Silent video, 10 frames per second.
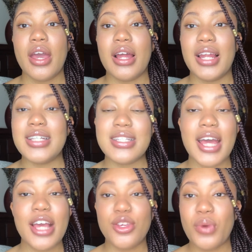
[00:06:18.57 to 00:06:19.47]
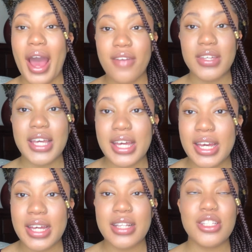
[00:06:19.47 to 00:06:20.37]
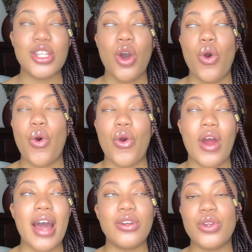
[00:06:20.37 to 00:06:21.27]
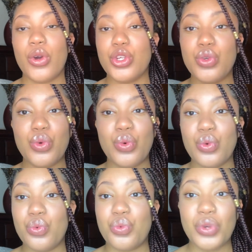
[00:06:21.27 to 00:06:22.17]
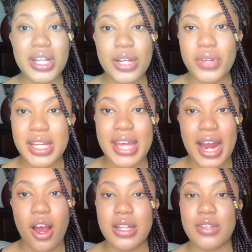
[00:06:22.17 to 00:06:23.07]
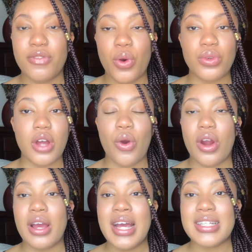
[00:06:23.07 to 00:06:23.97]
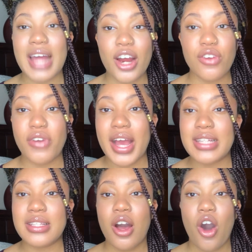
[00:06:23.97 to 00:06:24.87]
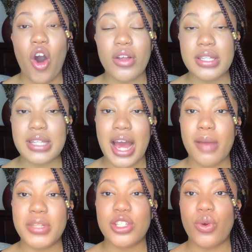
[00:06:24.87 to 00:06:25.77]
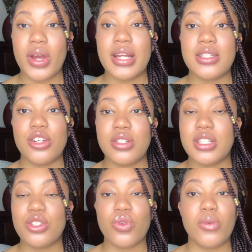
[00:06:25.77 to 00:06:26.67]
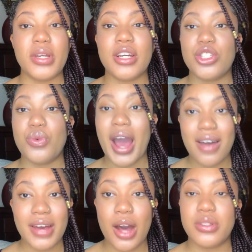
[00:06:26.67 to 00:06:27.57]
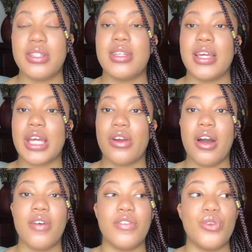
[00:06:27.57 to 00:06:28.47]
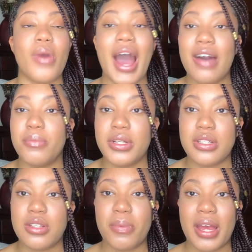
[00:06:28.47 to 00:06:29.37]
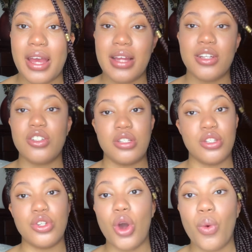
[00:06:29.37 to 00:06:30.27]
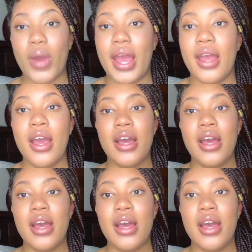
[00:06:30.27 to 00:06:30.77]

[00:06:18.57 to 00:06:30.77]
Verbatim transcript: Let's say you have kids, or I don't know, you really cannot devote or sacrifice all the time into going into nursing school because you have a house to take care of, you have bills to pay, and there's just no way